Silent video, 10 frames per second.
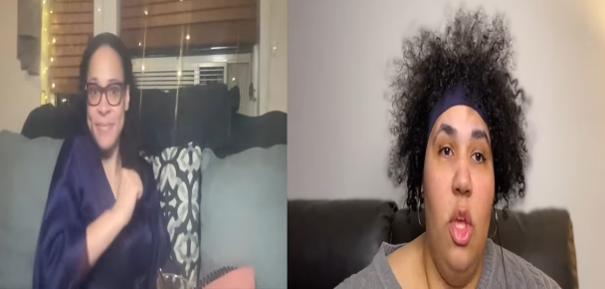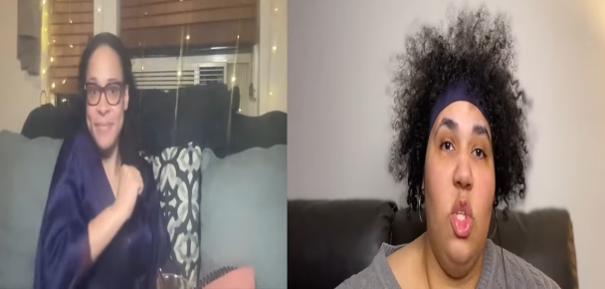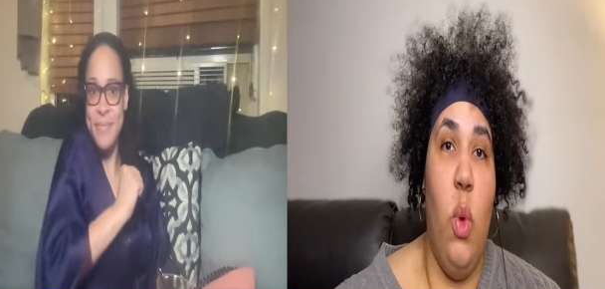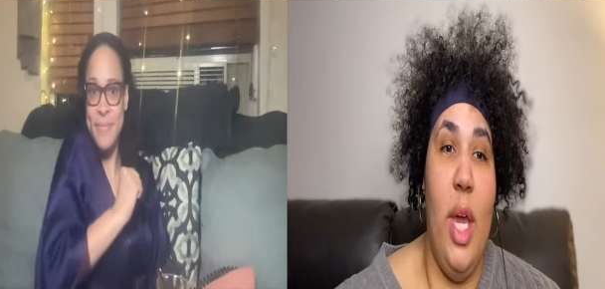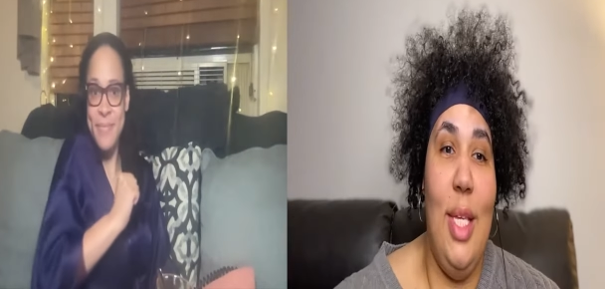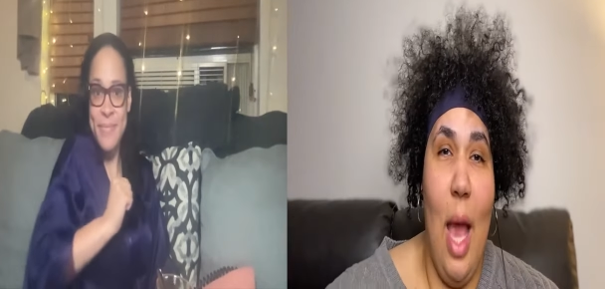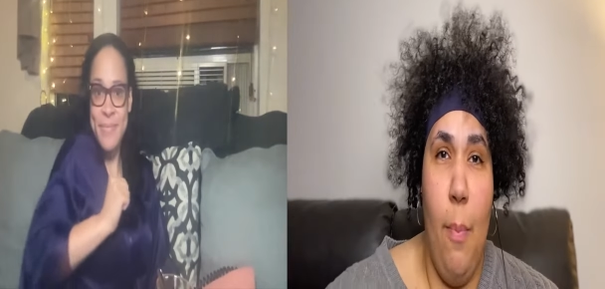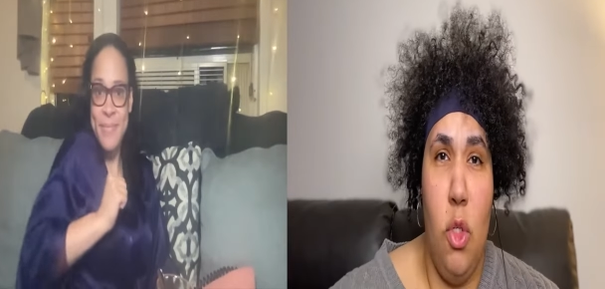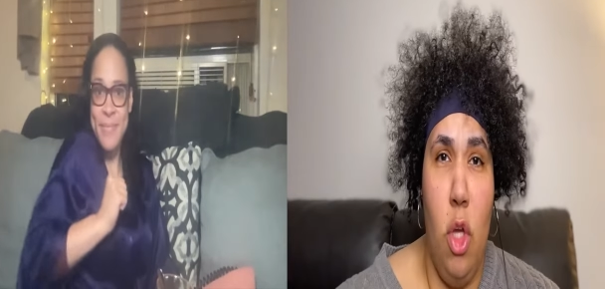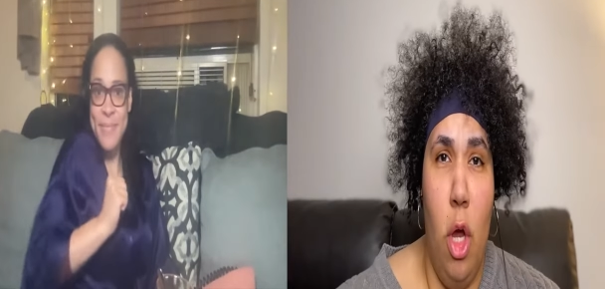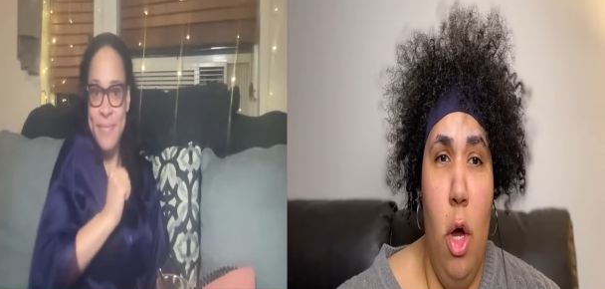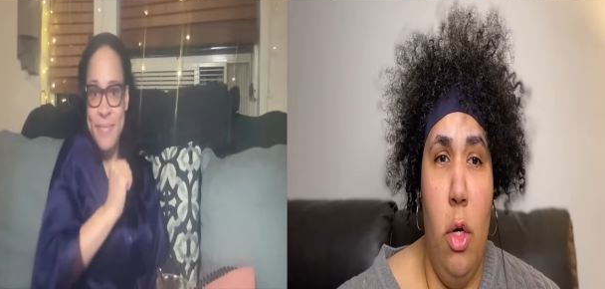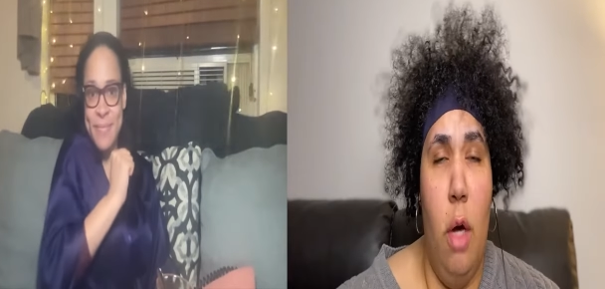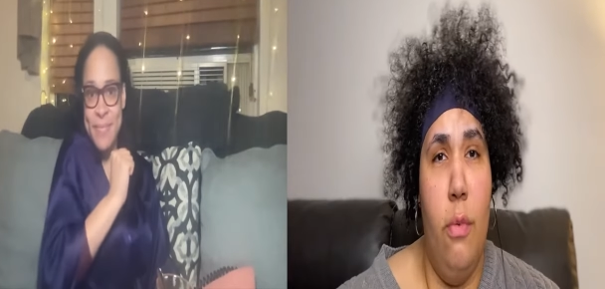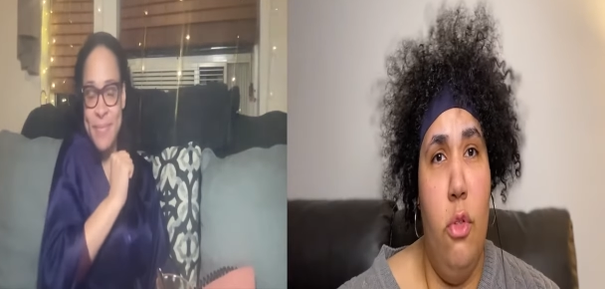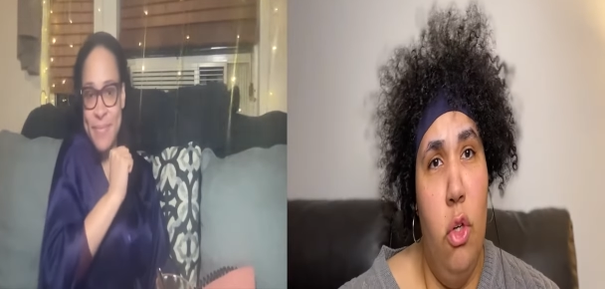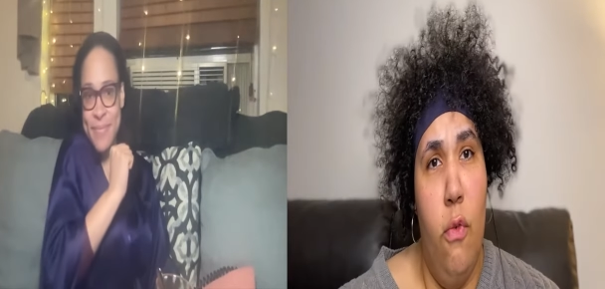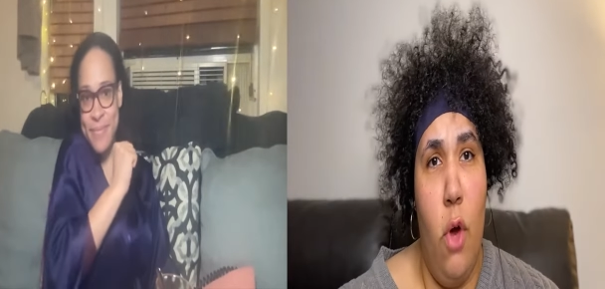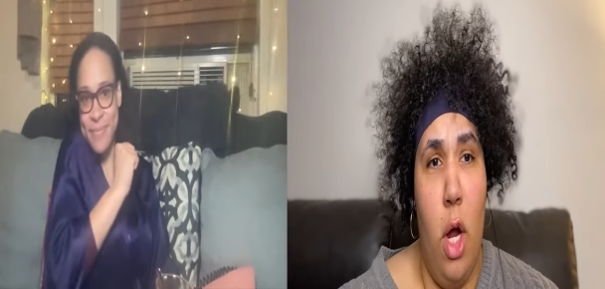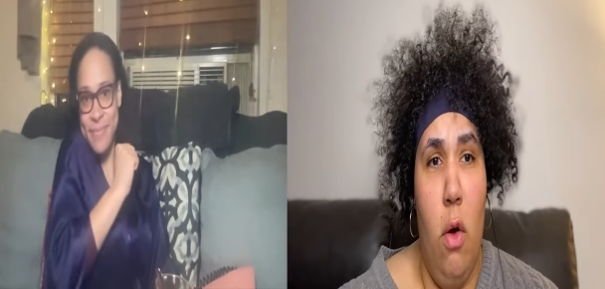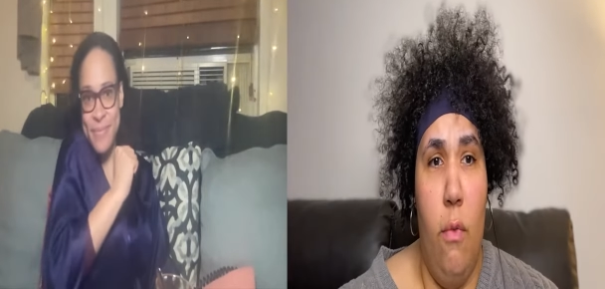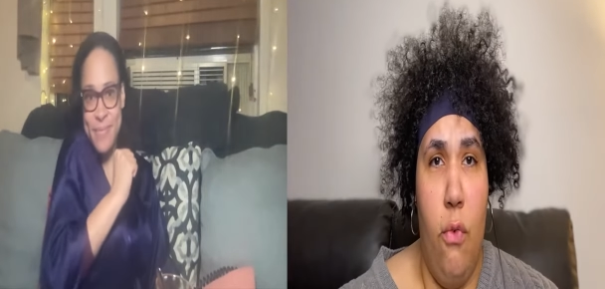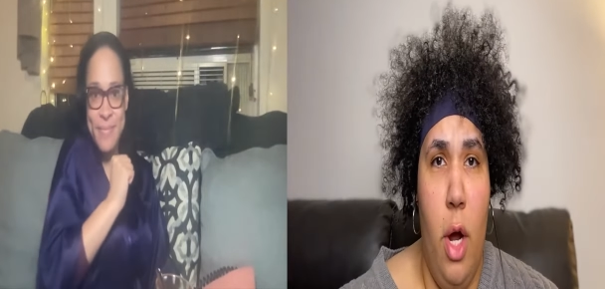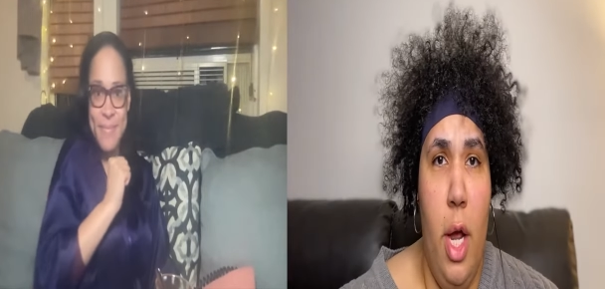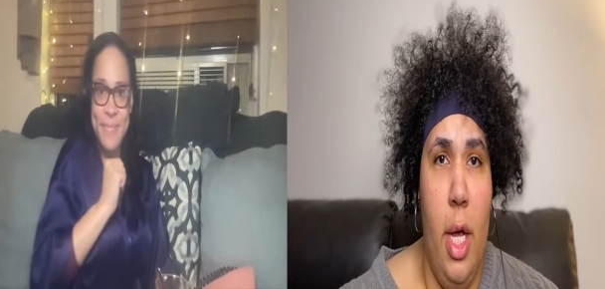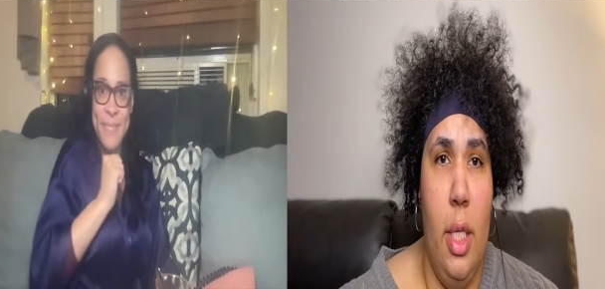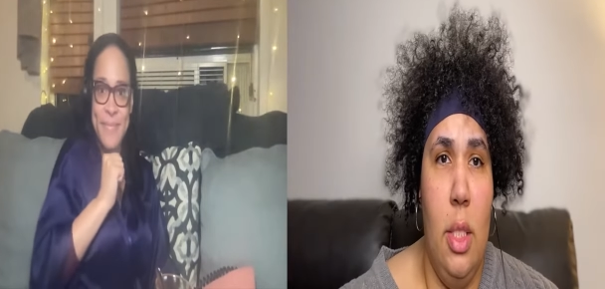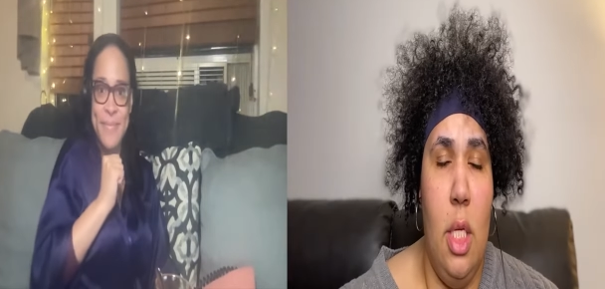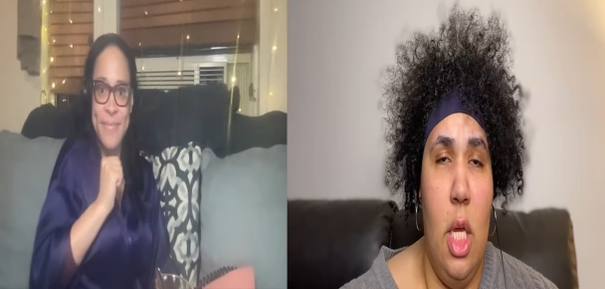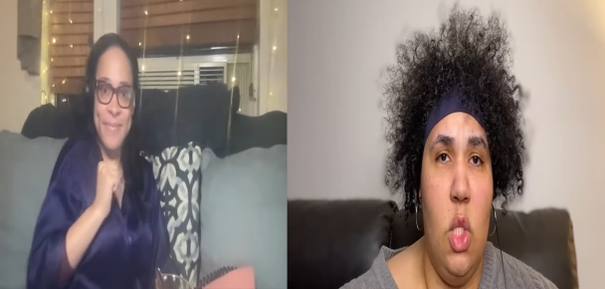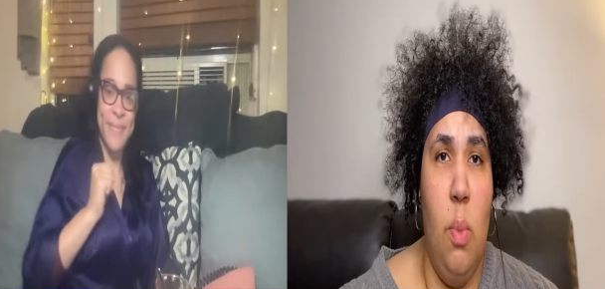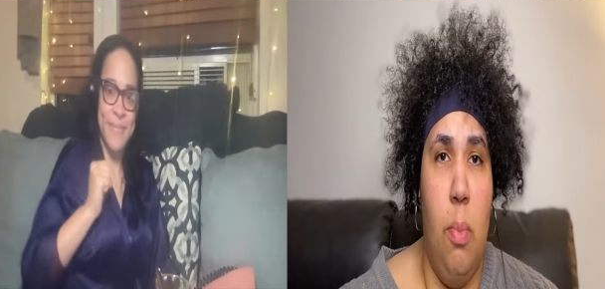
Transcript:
Speaker 1: This week's episode of Two Freckled Friends is